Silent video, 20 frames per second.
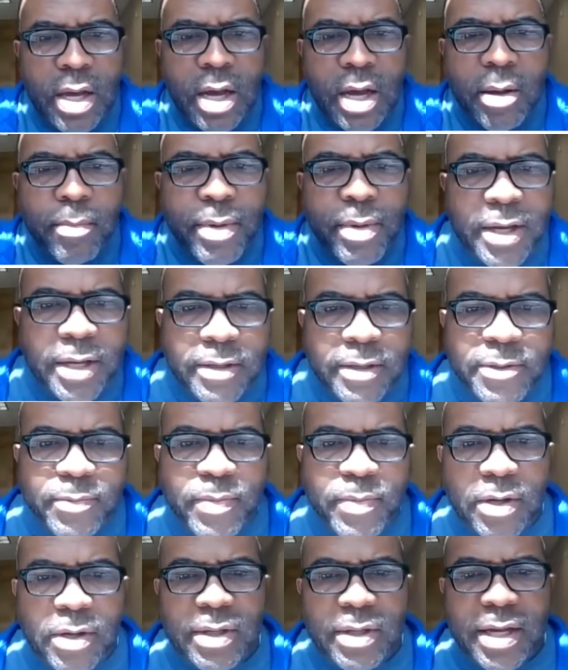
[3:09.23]
I may have
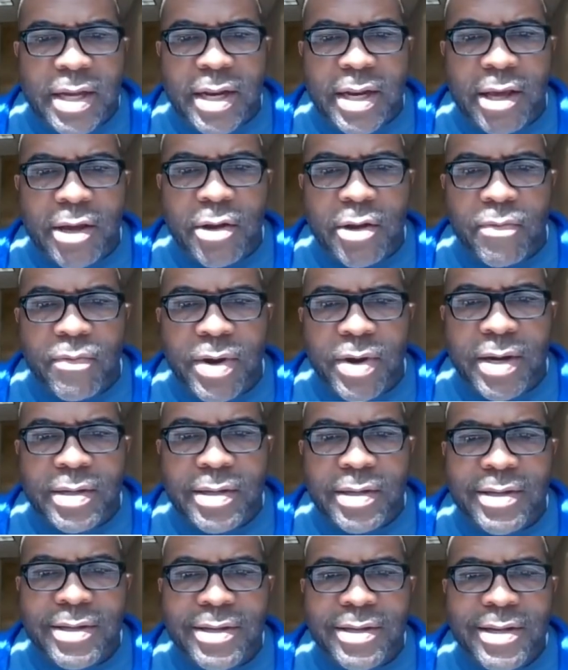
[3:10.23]
spelled that
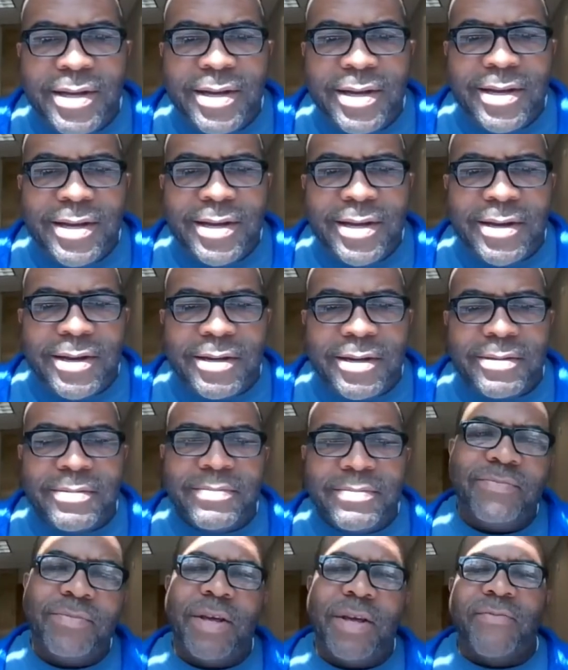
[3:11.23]
incorrectly.
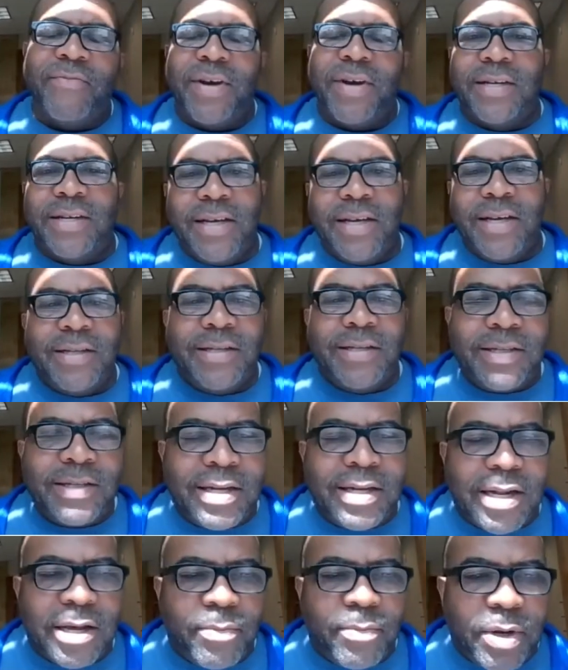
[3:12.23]
If I did,
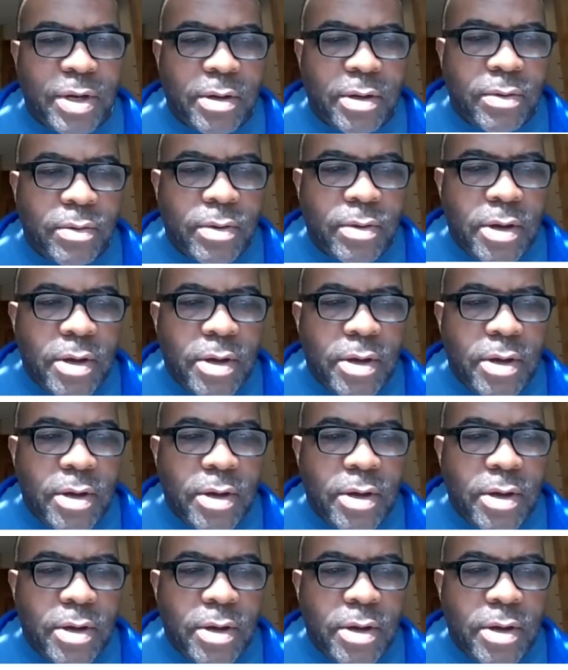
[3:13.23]
just let me know.